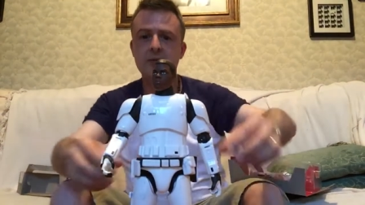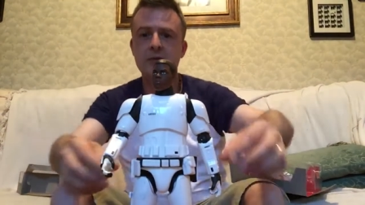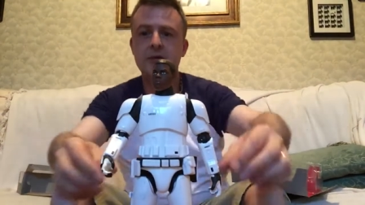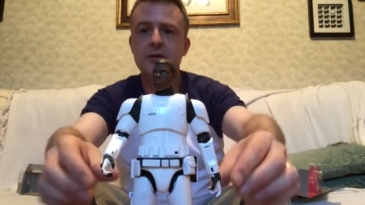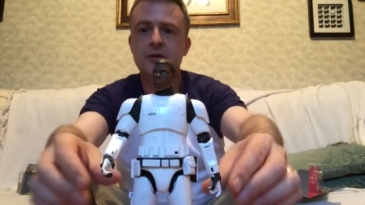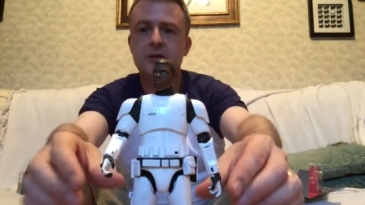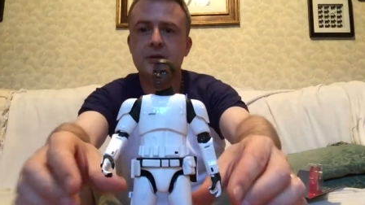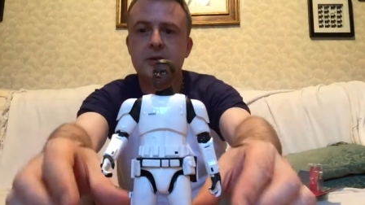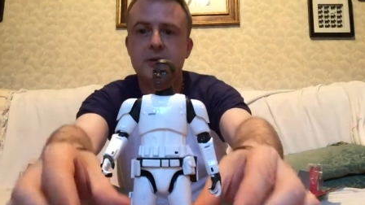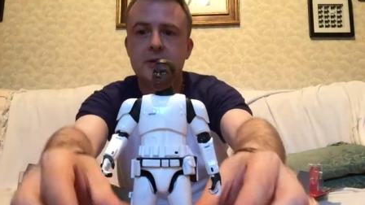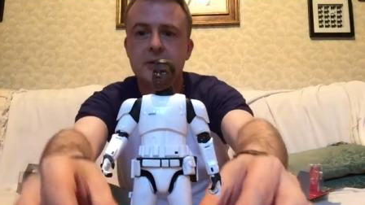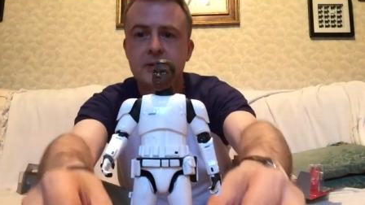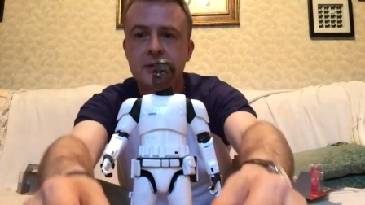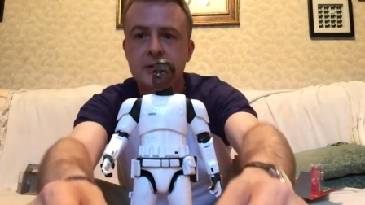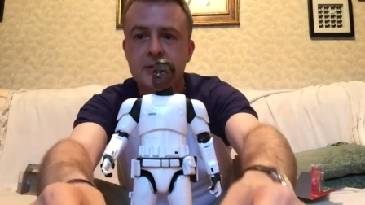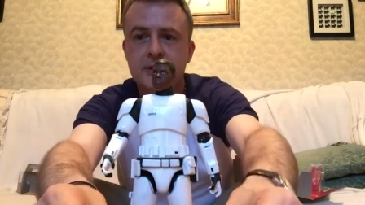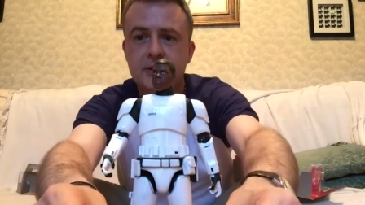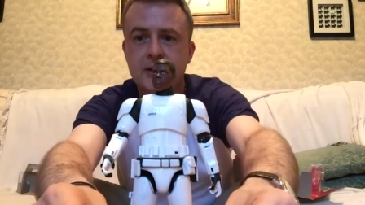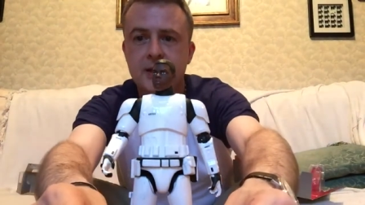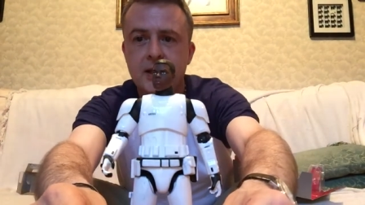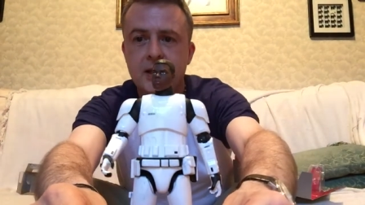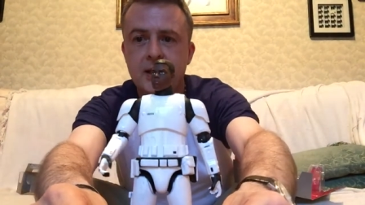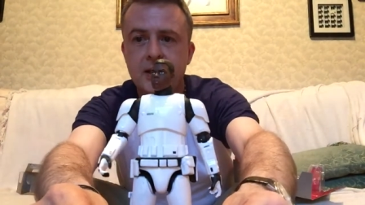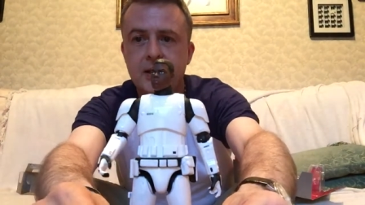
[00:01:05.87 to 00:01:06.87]
Just
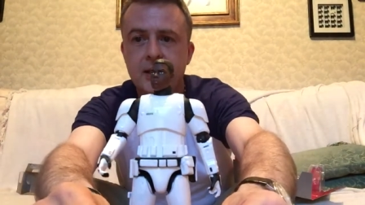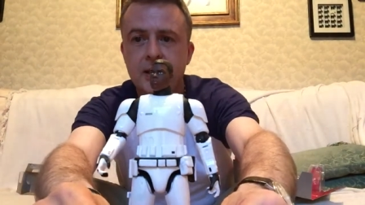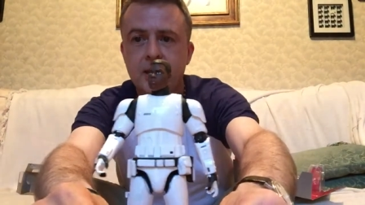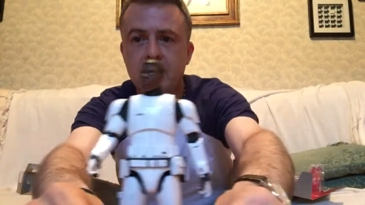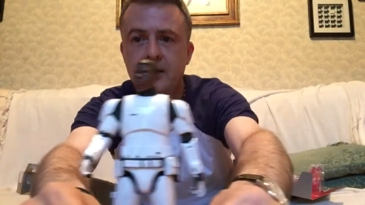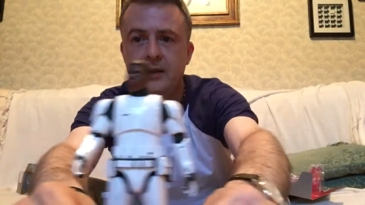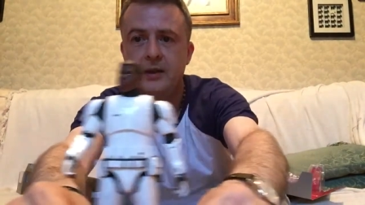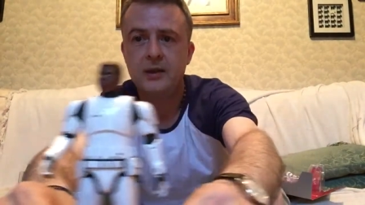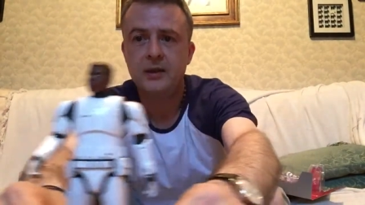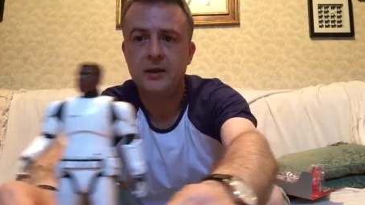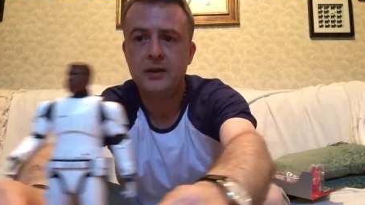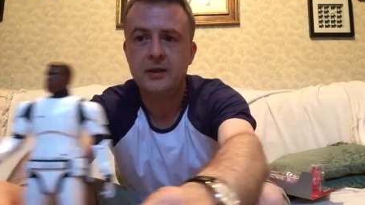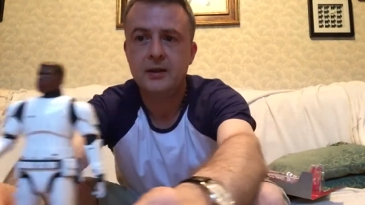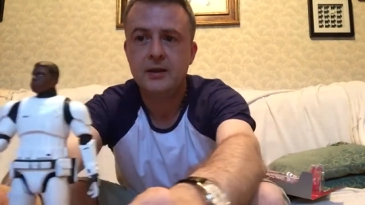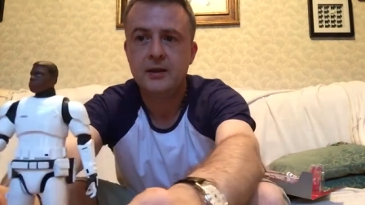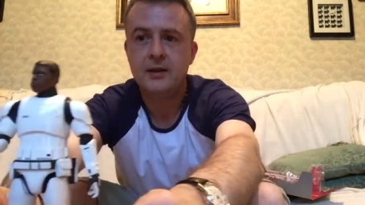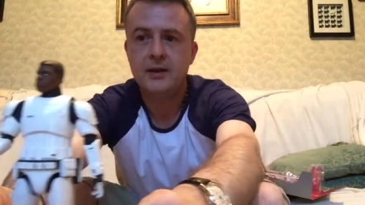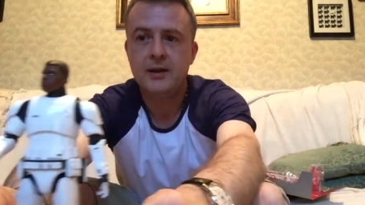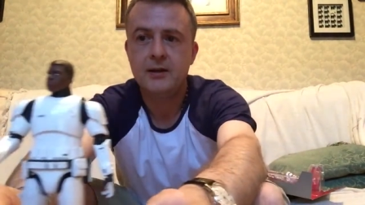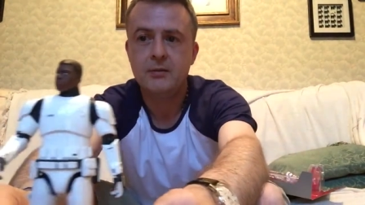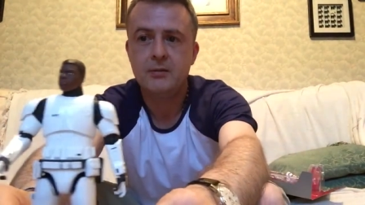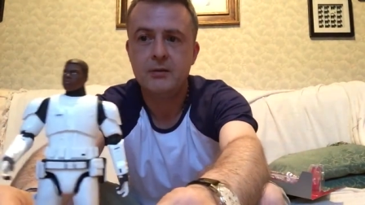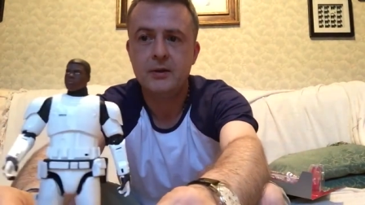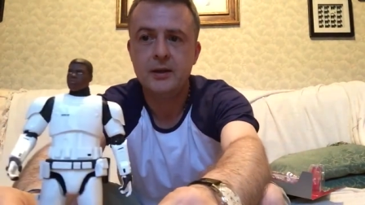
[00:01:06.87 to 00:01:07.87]
slightly
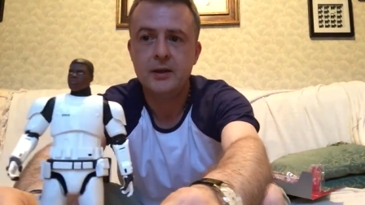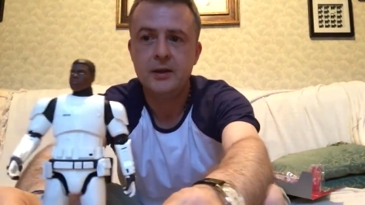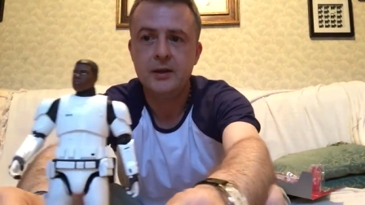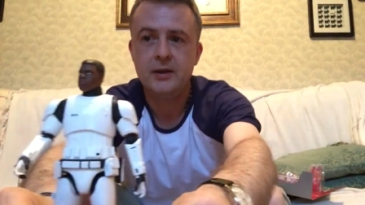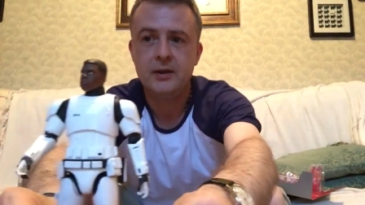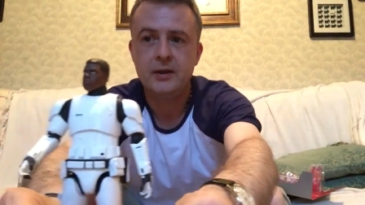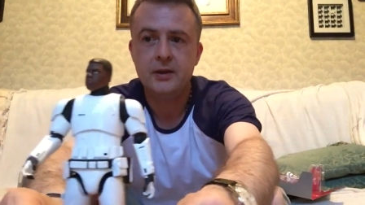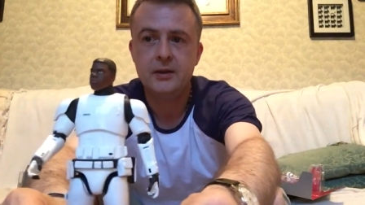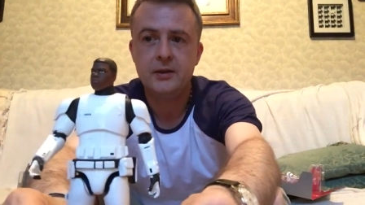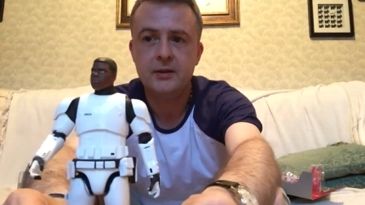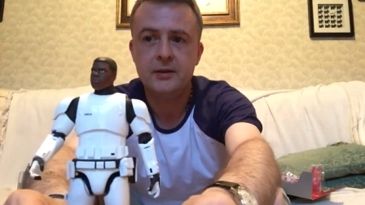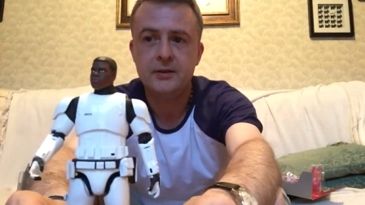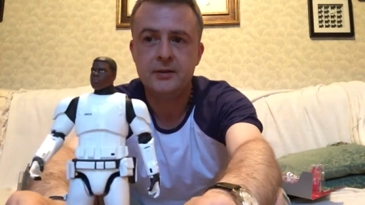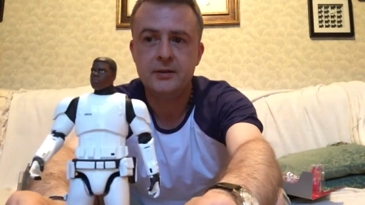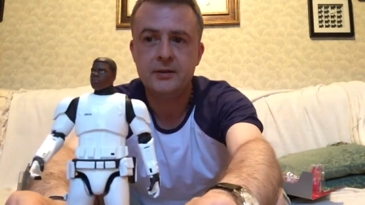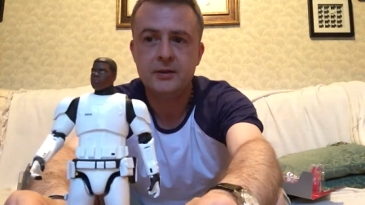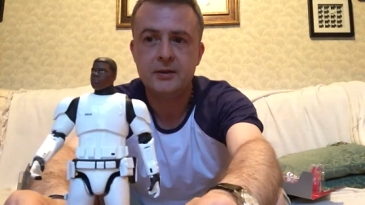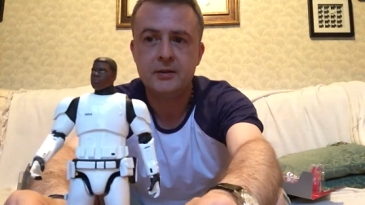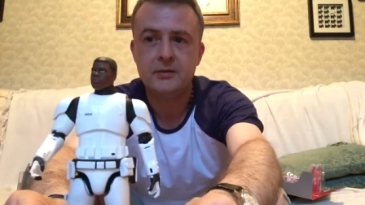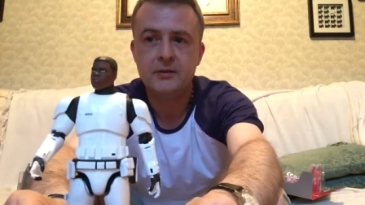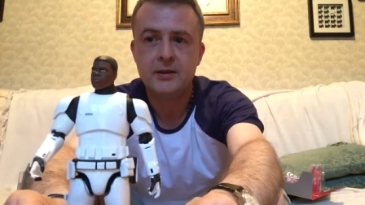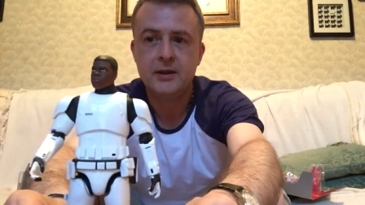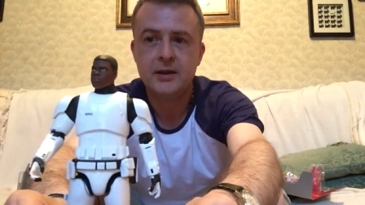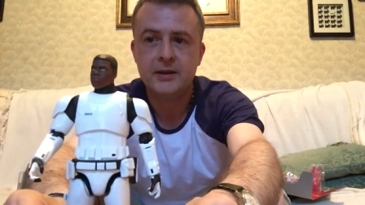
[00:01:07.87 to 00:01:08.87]
that way
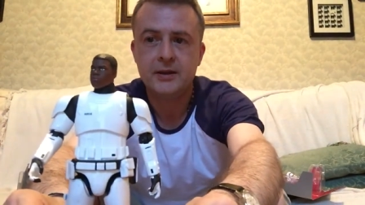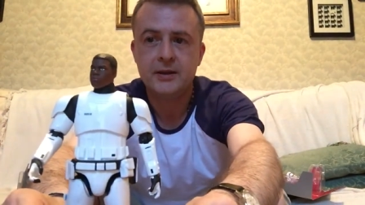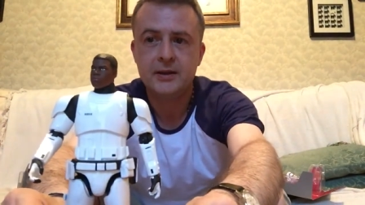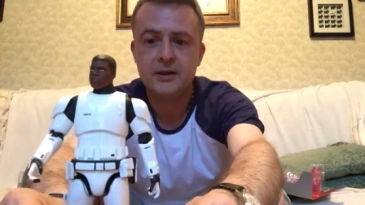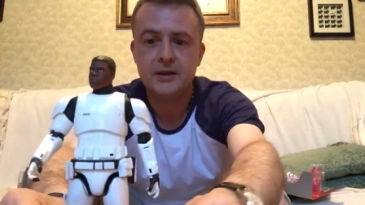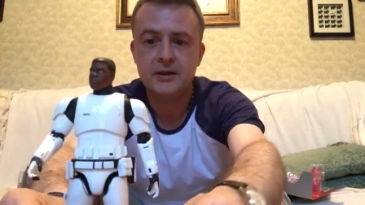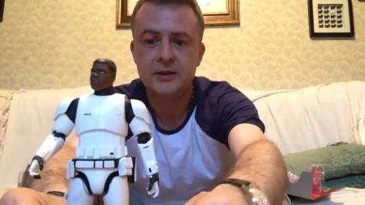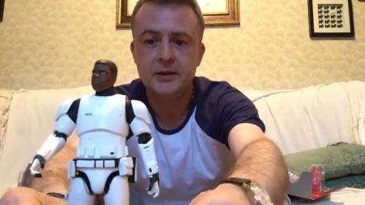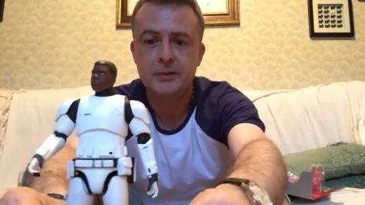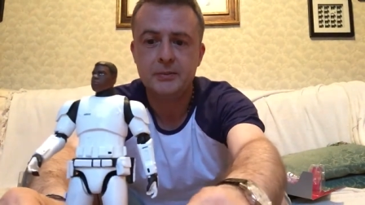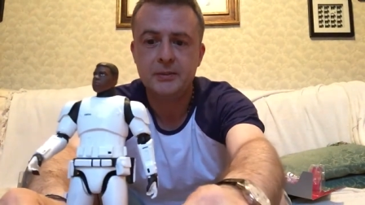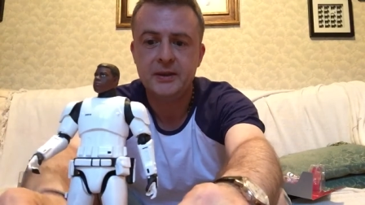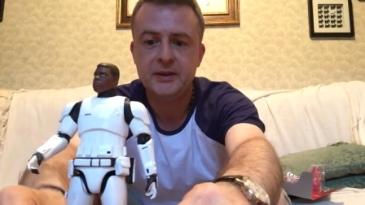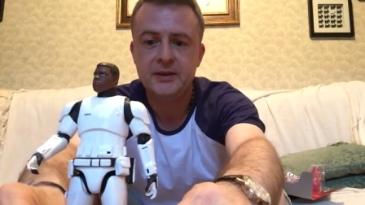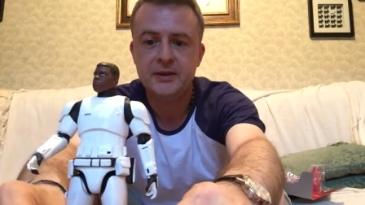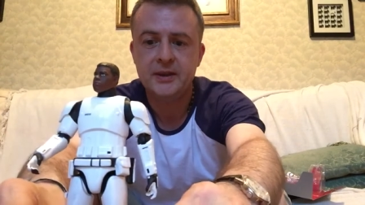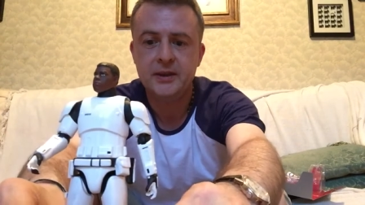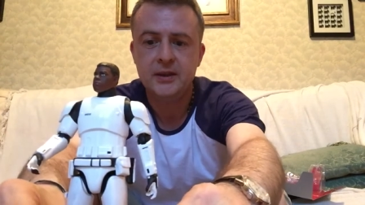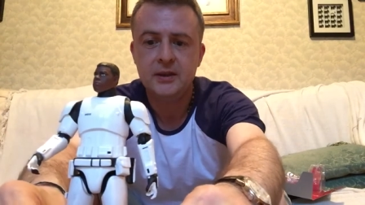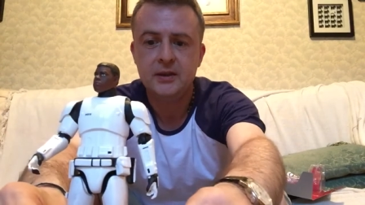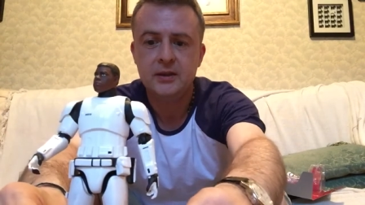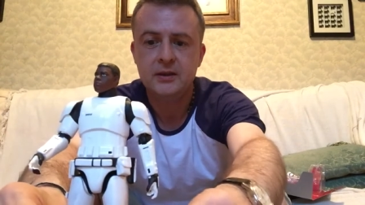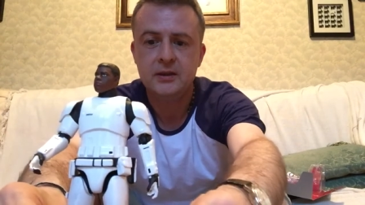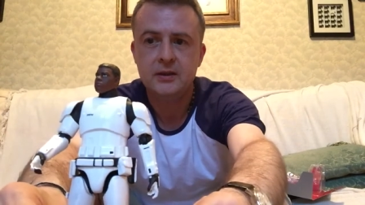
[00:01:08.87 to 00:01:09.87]
so I can actually be
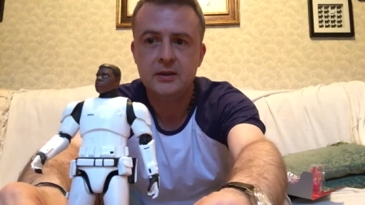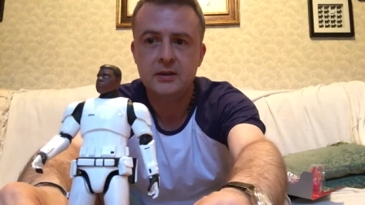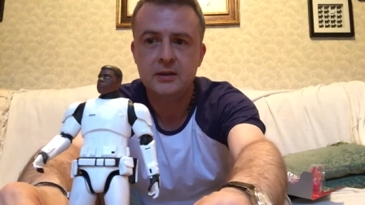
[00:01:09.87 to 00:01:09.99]
seen.